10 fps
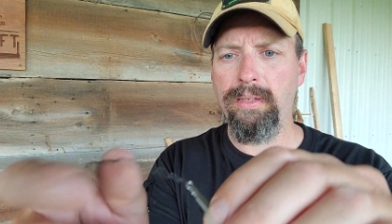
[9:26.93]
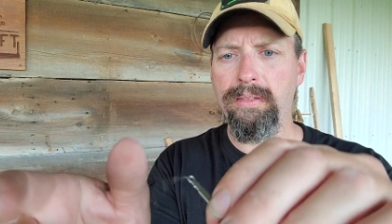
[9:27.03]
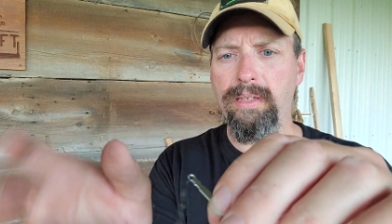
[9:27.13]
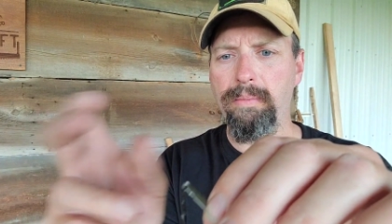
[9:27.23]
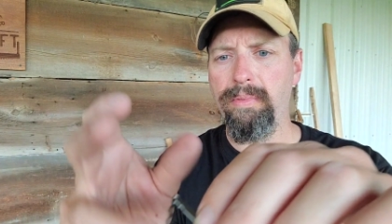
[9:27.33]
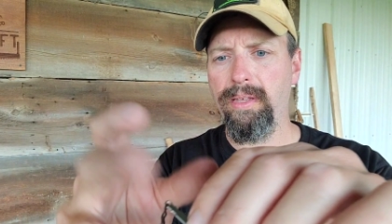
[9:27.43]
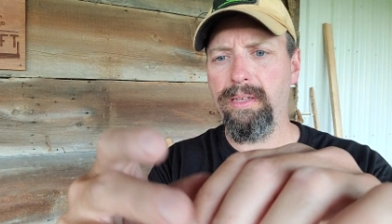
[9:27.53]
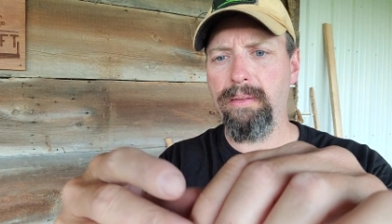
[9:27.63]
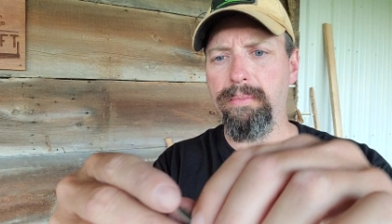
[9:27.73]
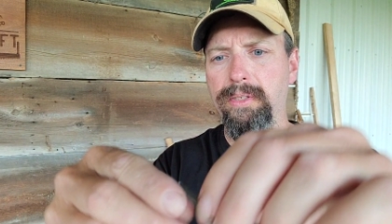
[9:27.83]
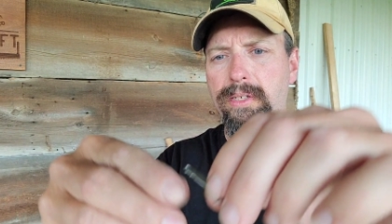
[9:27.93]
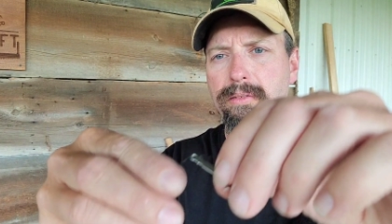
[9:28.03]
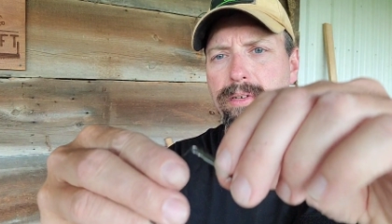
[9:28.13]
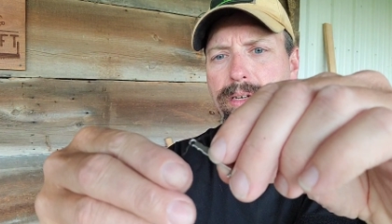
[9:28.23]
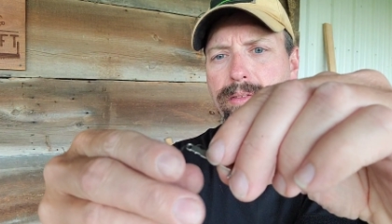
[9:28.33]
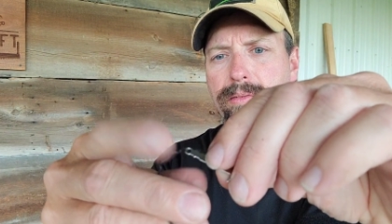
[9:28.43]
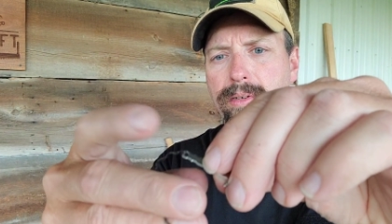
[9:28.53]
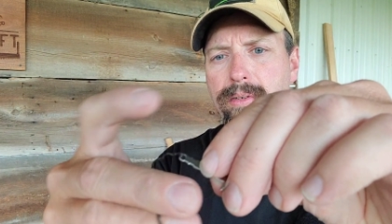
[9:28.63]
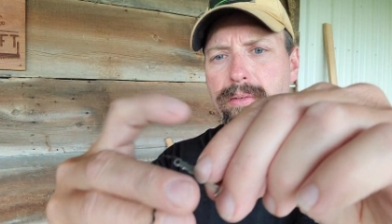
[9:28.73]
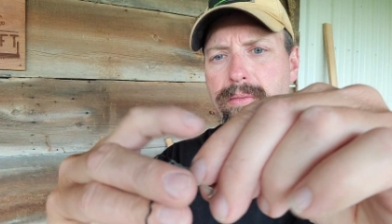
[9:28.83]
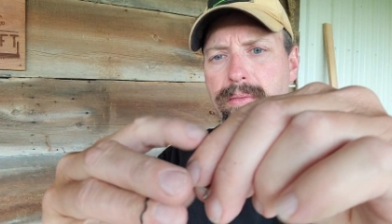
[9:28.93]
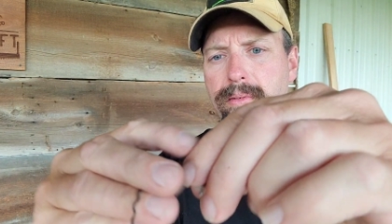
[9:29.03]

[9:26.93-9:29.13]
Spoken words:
Same thing, I'm just going to run it through